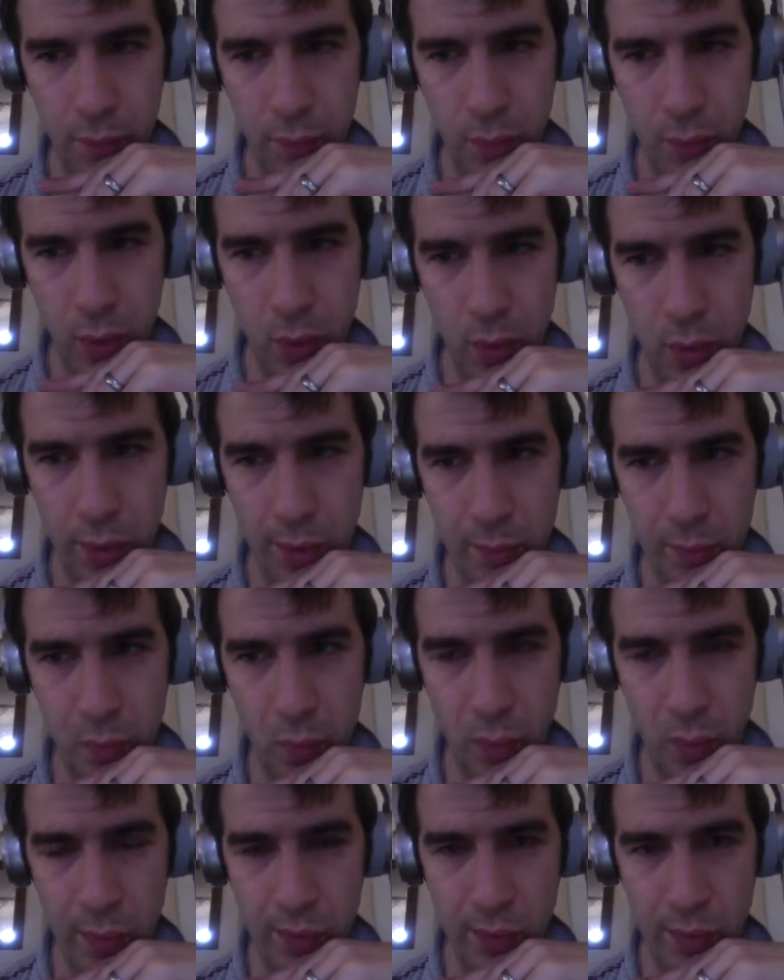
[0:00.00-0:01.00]
Earning
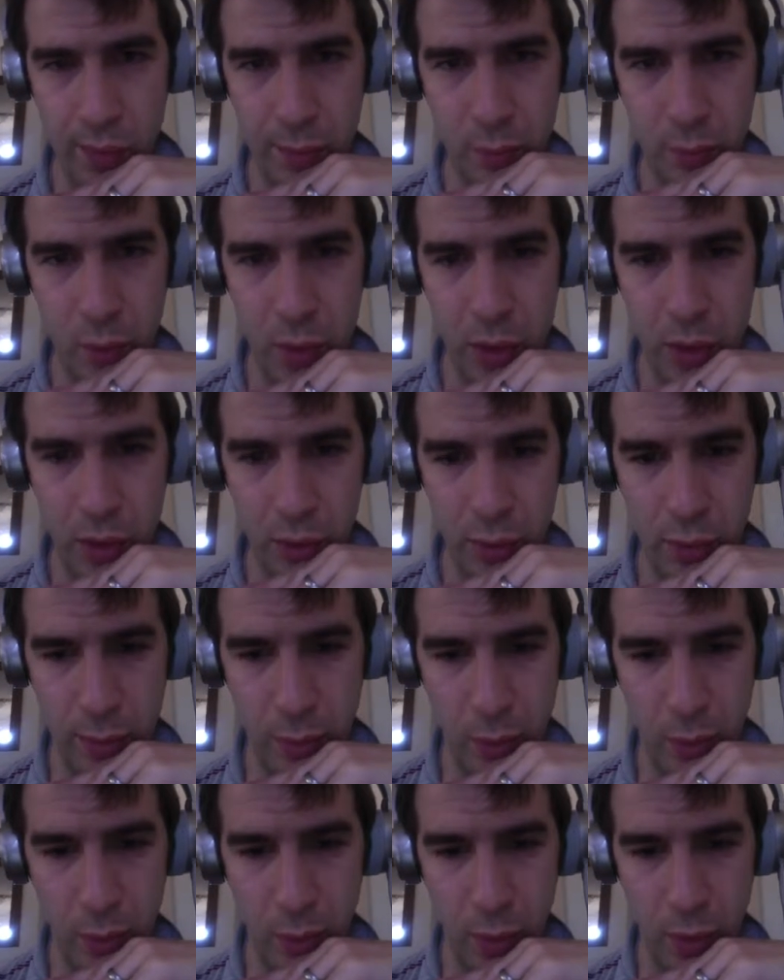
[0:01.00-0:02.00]
points on
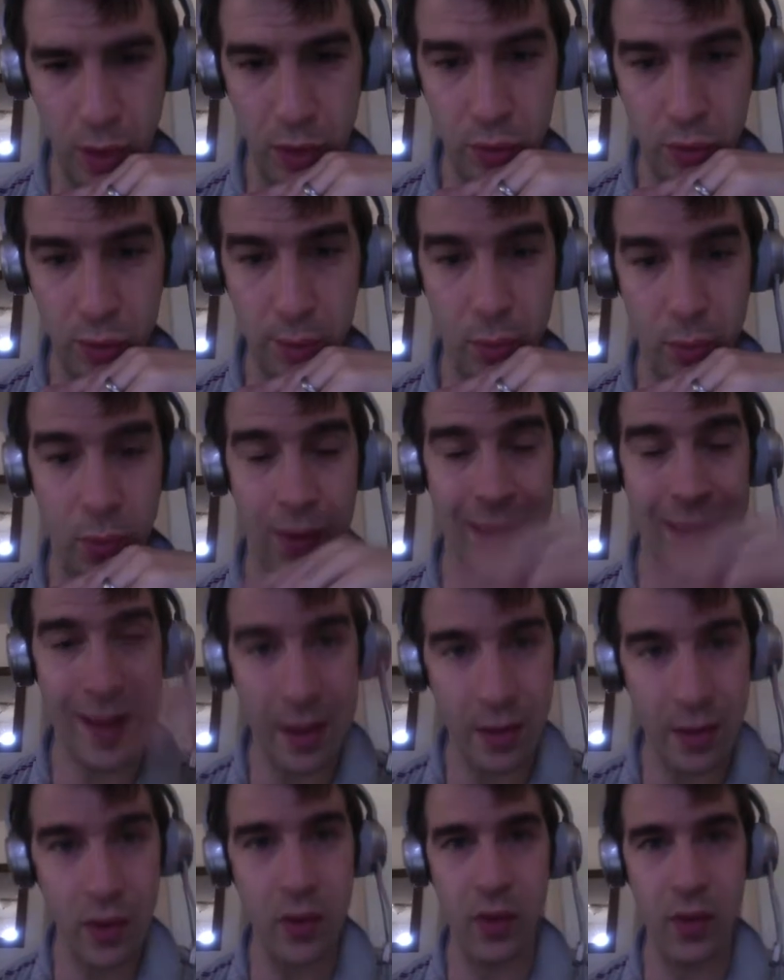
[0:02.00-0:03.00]
Prizerebel. Prizerebel
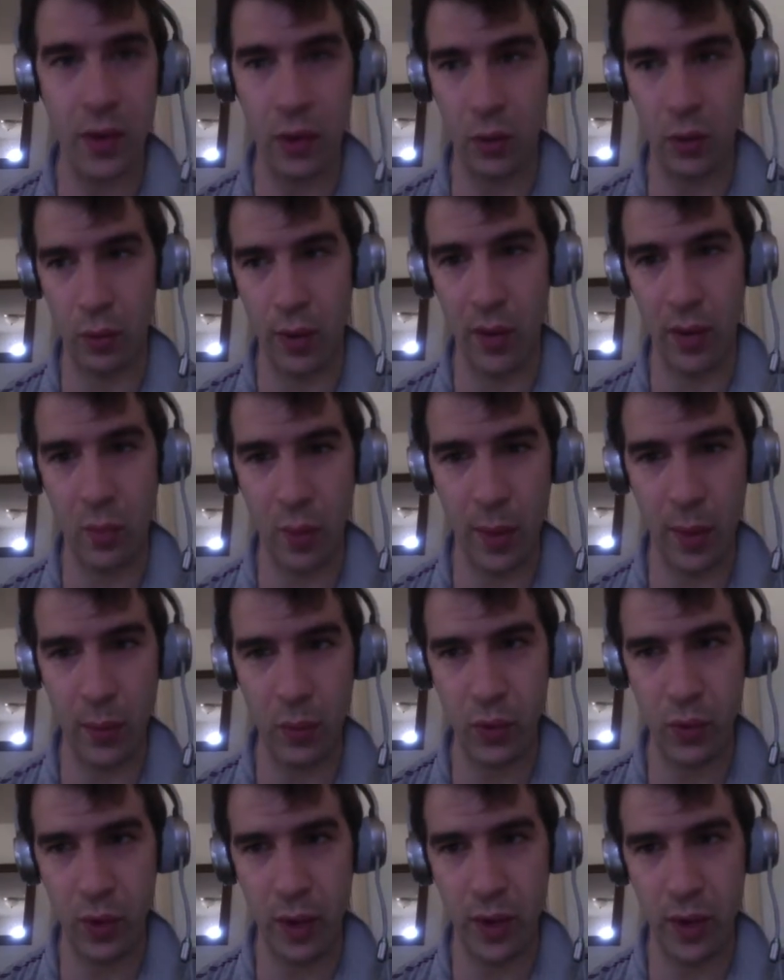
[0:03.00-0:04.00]
is a great
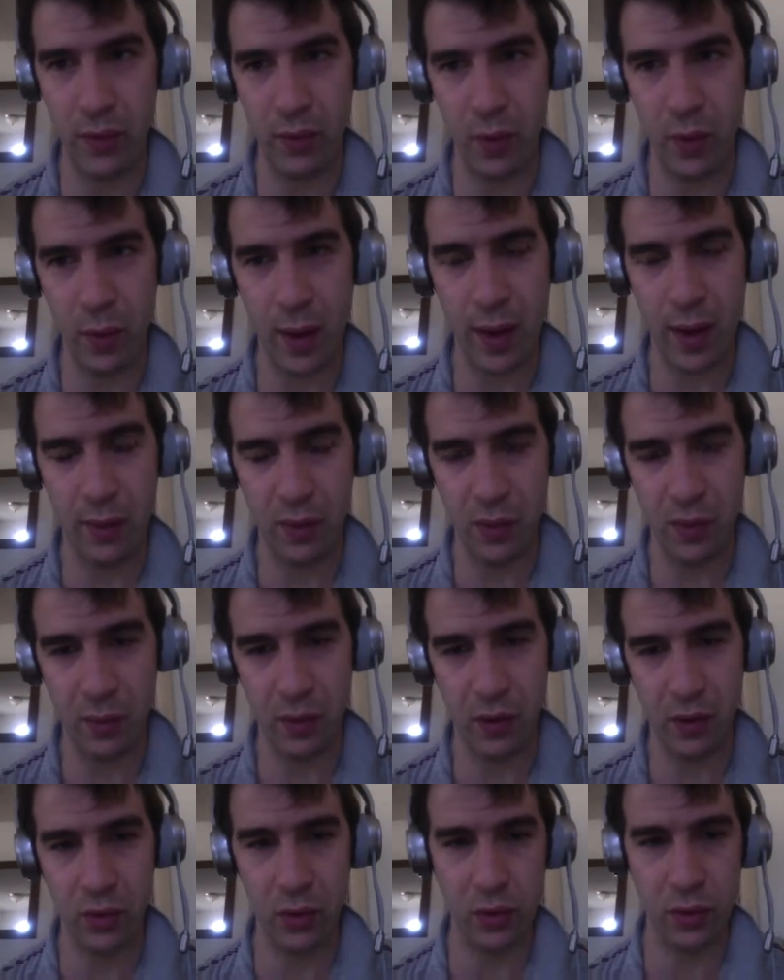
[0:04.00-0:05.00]
website if you have some
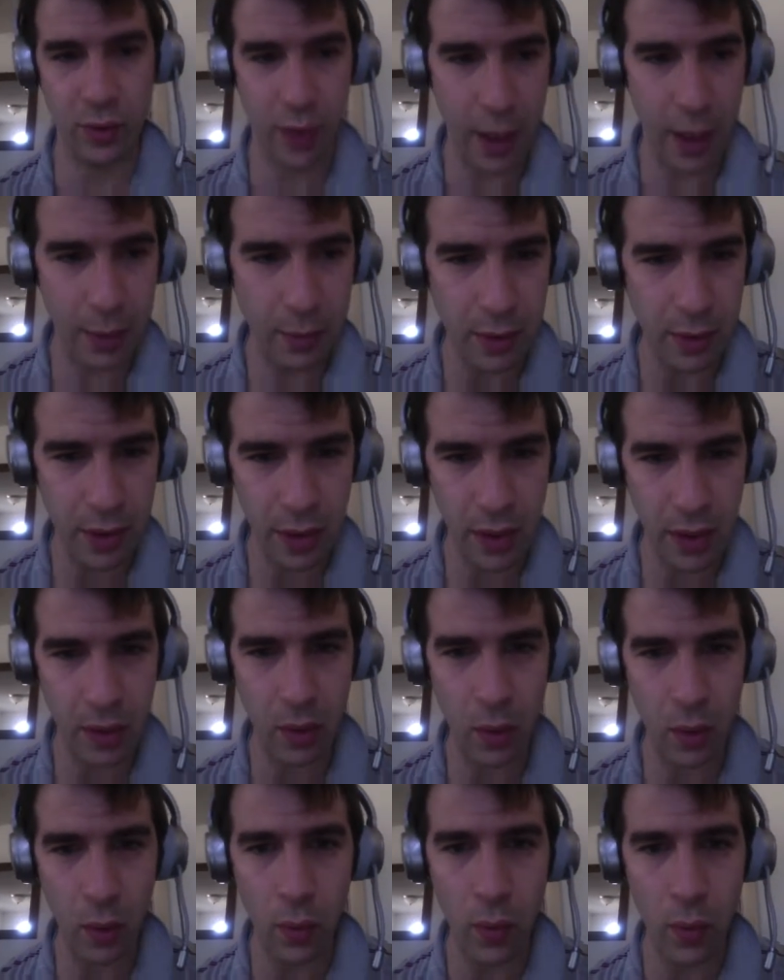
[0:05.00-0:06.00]
extra time to
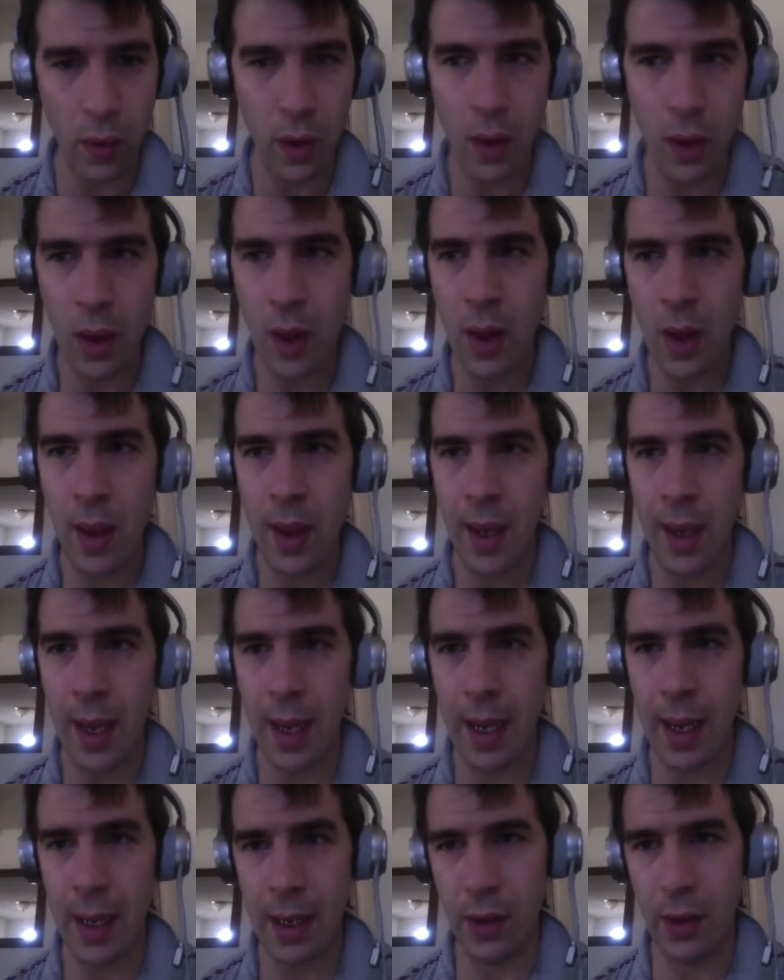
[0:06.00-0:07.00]
kill
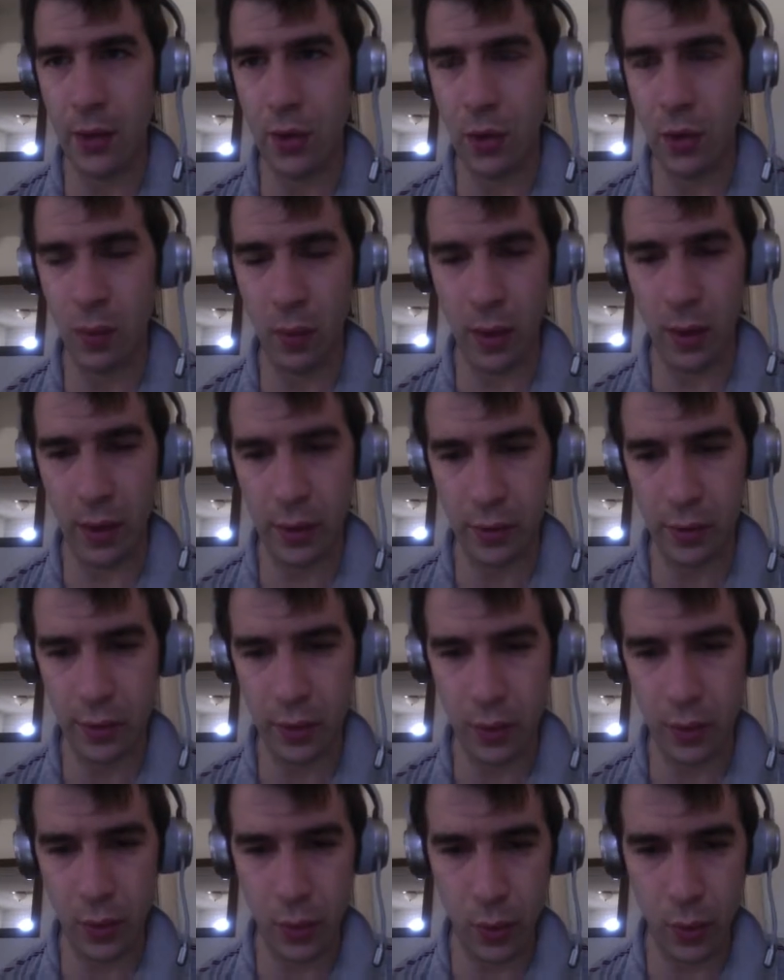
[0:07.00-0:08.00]
and you want to
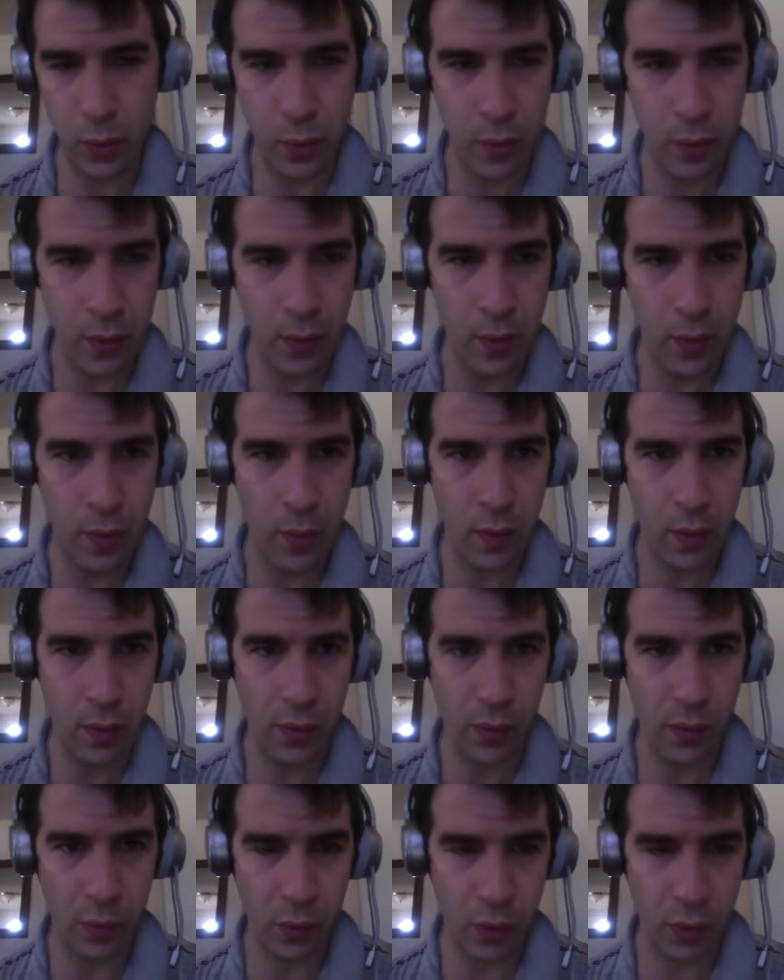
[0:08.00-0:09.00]
do
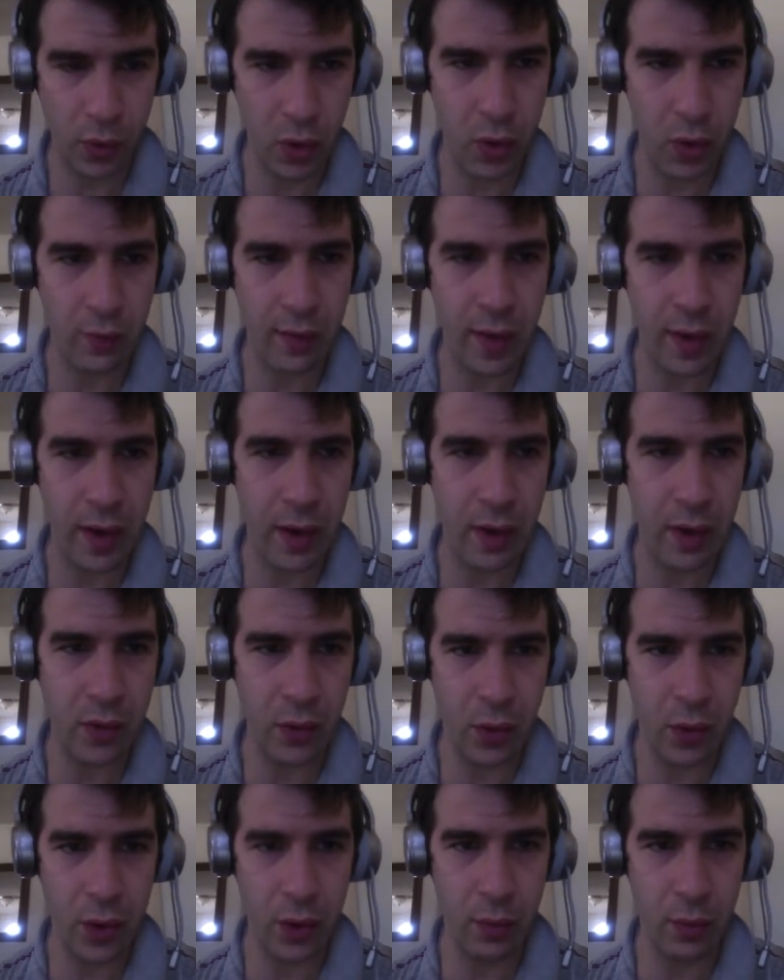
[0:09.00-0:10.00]
some
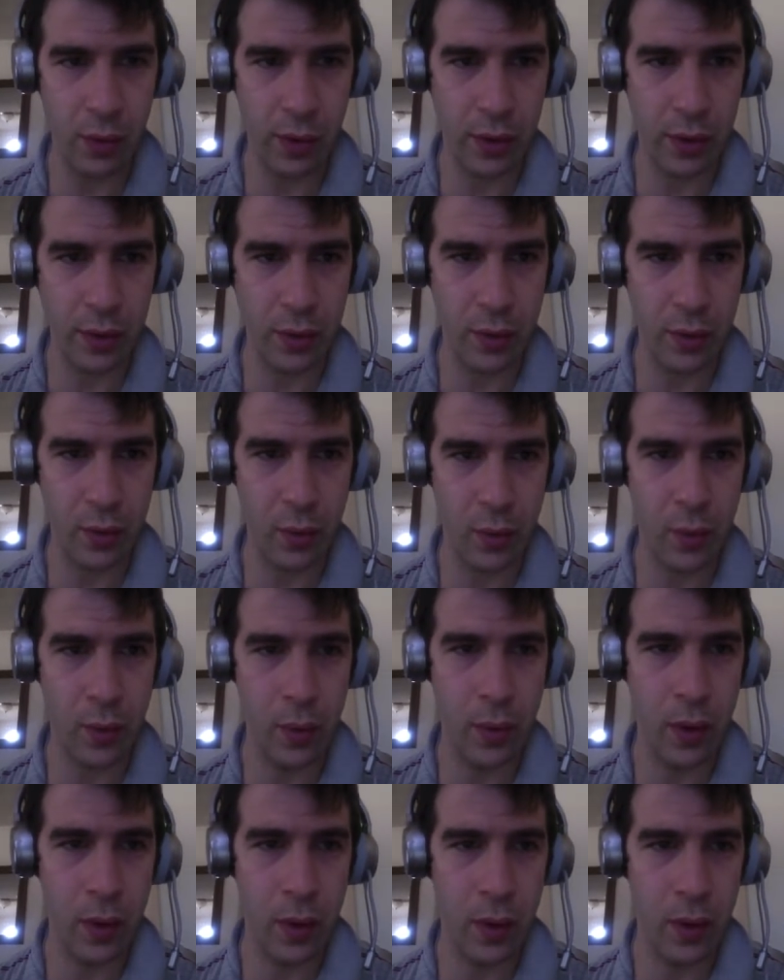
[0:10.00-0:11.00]
surveys or you want to do
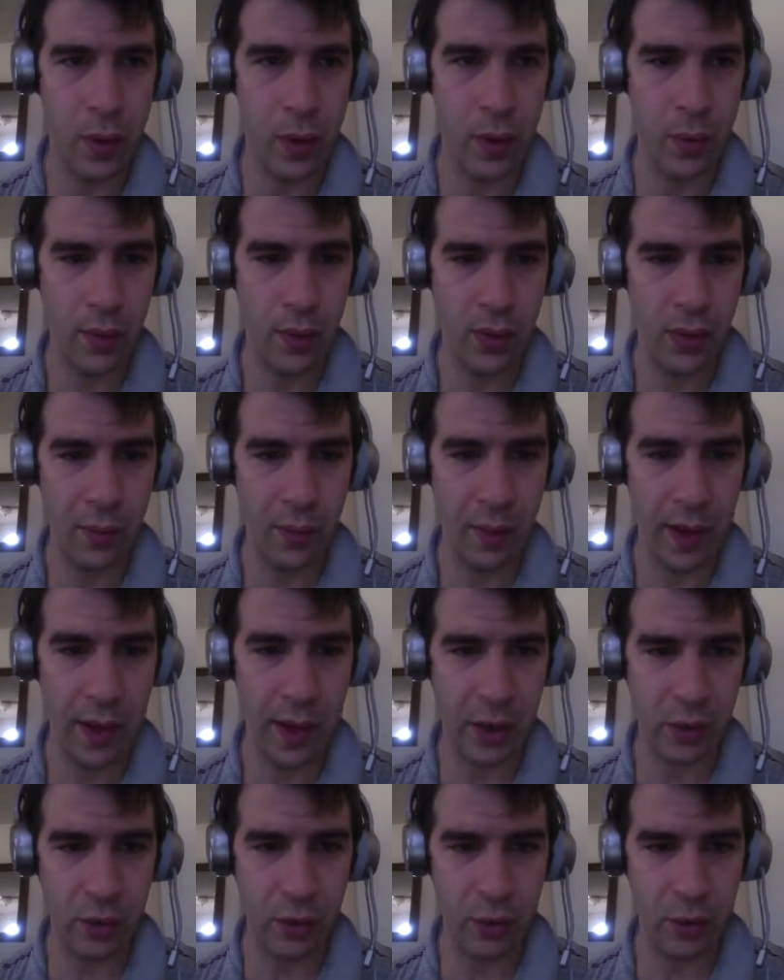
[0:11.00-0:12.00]
some
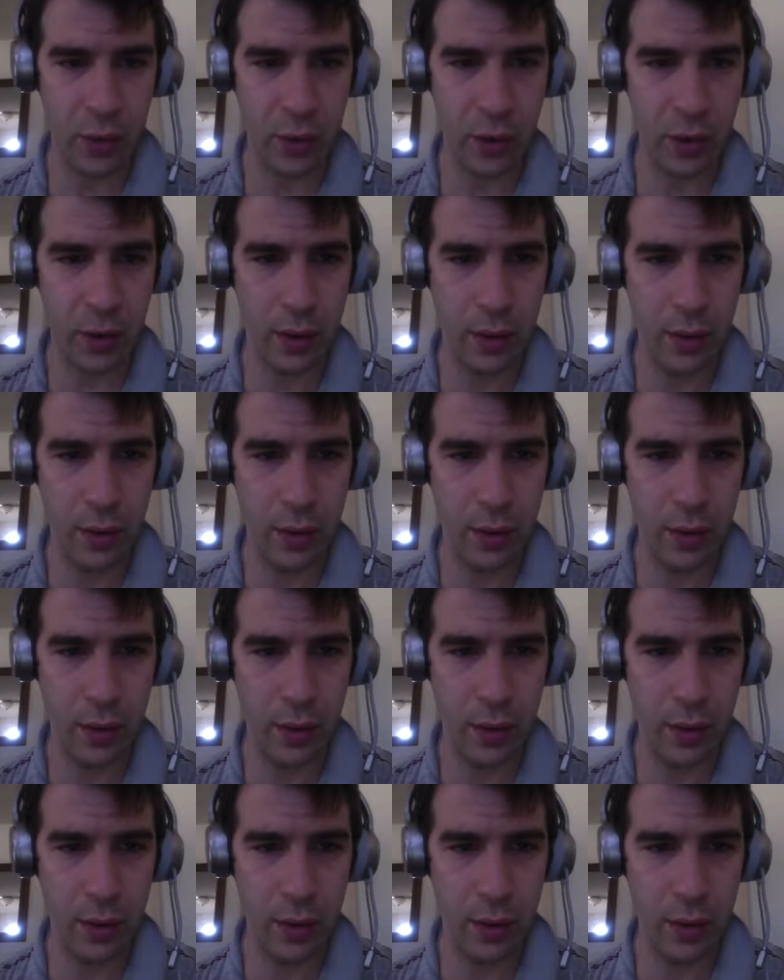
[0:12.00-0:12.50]
extra